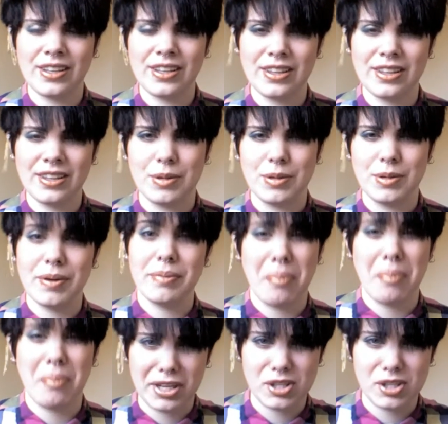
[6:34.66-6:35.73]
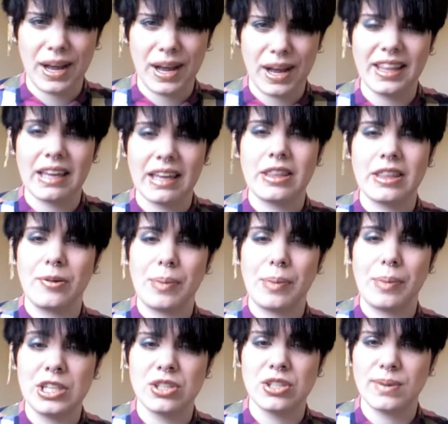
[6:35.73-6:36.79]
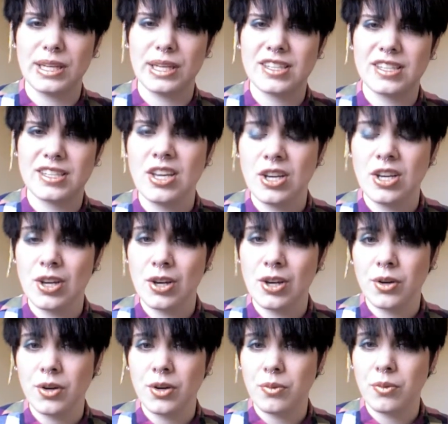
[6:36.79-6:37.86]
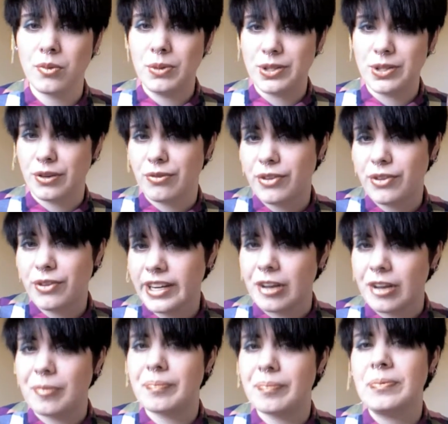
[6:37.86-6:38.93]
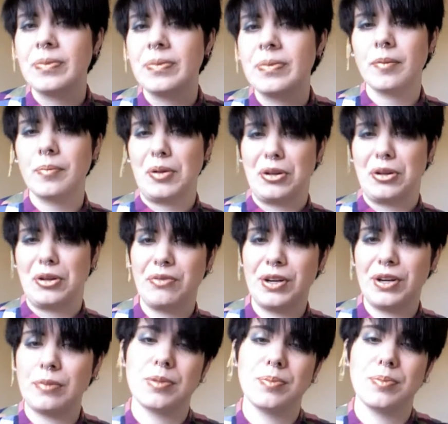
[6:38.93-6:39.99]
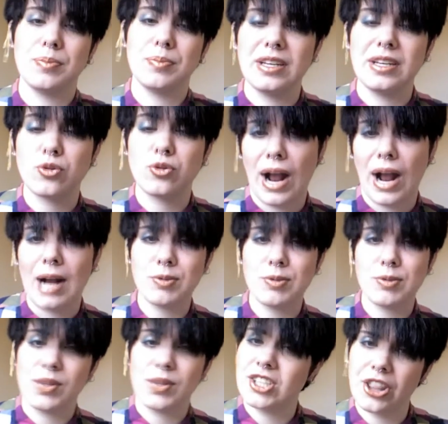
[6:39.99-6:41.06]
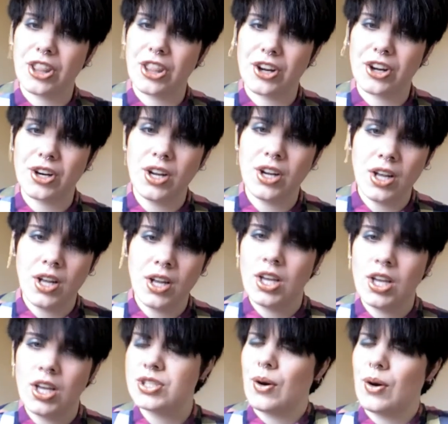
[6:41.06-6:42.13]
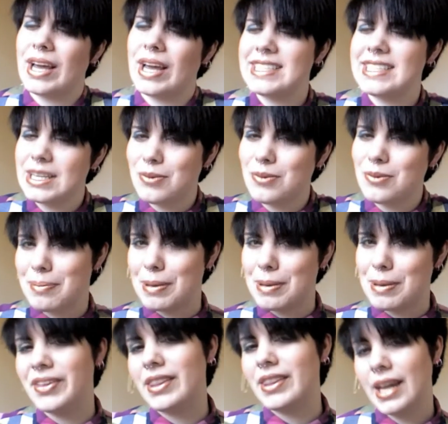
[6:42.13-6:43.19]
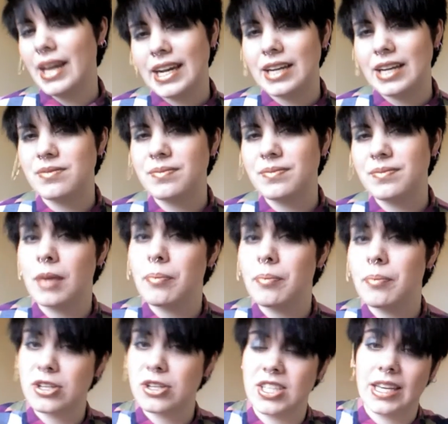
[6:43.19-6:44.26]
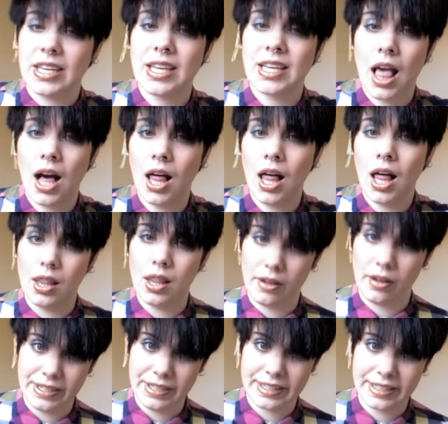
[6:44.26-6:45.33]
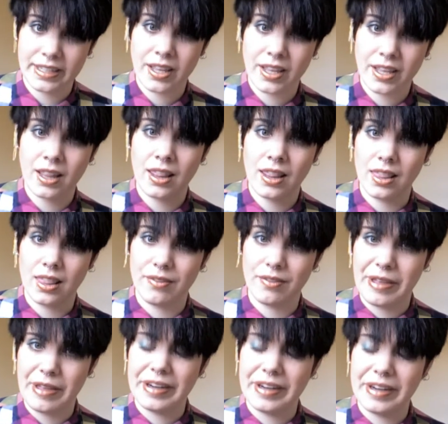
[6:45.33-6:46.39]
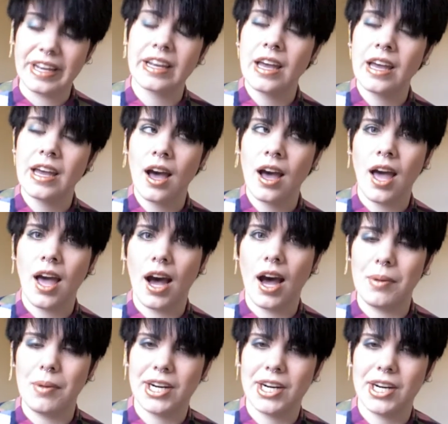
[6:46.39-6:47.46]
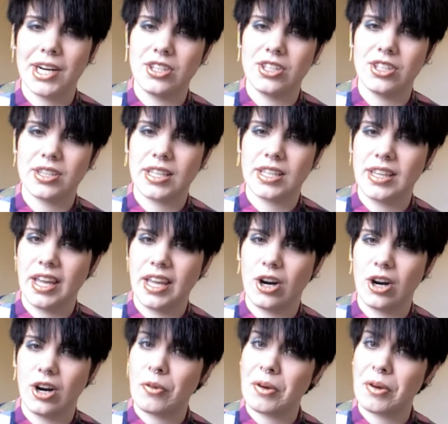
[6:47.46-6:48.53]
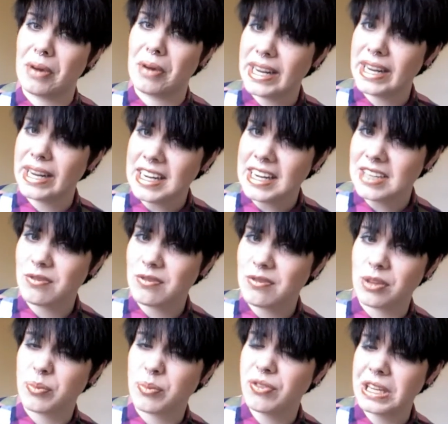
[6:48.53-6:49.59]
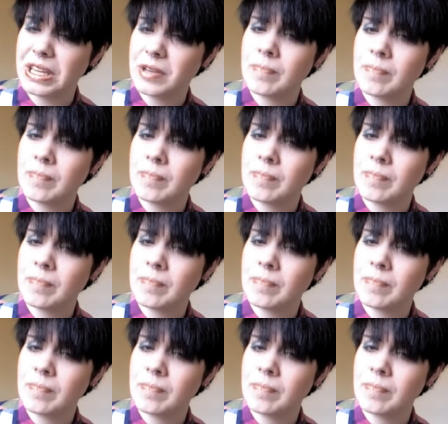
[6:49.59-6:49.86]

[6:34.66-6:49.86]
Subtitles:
them to be punished by. Like, their punishment was their freedom, but their freedom to be trapped with each other. So I can see why people didn't like it. Personally, loved it. Loved the ending. I heard that they are rewriting the ending for the movie,